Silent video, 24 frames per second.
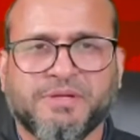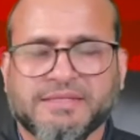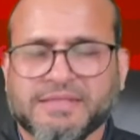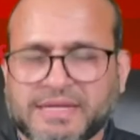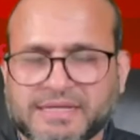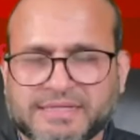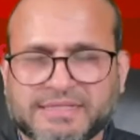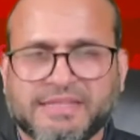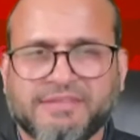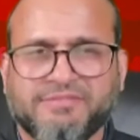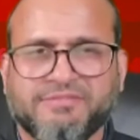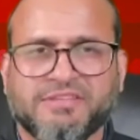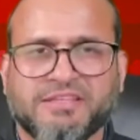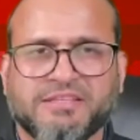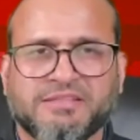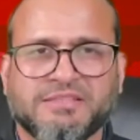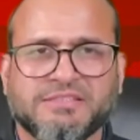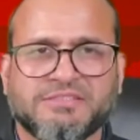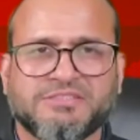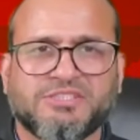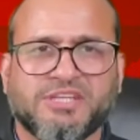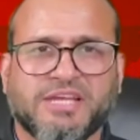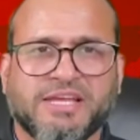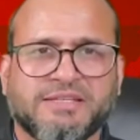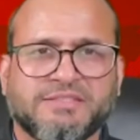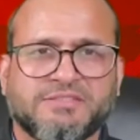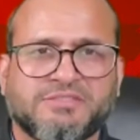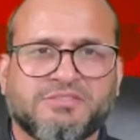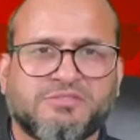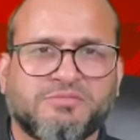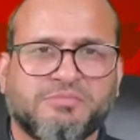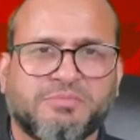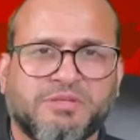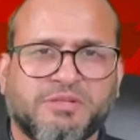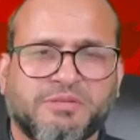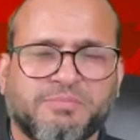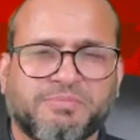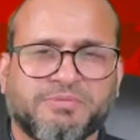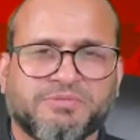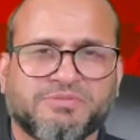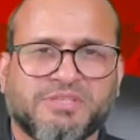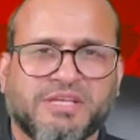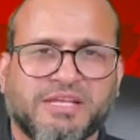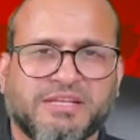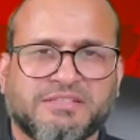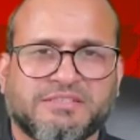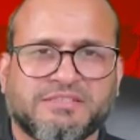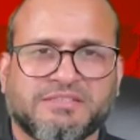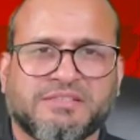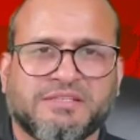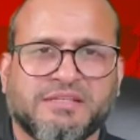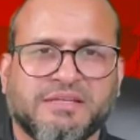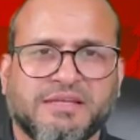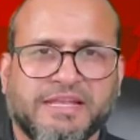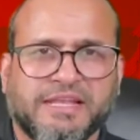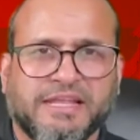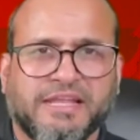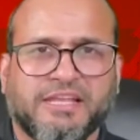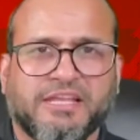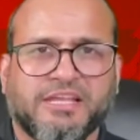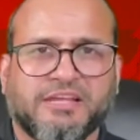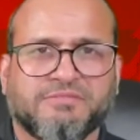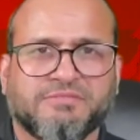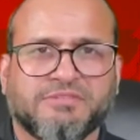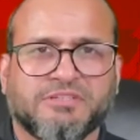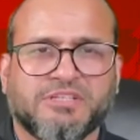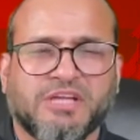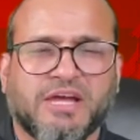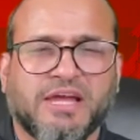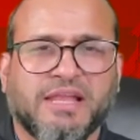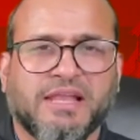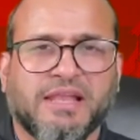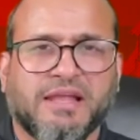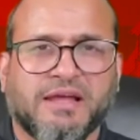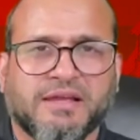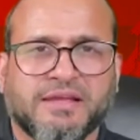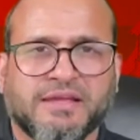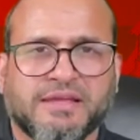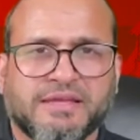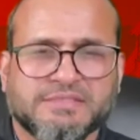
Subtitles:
not giving them the chance to be represented in any of the dialogue.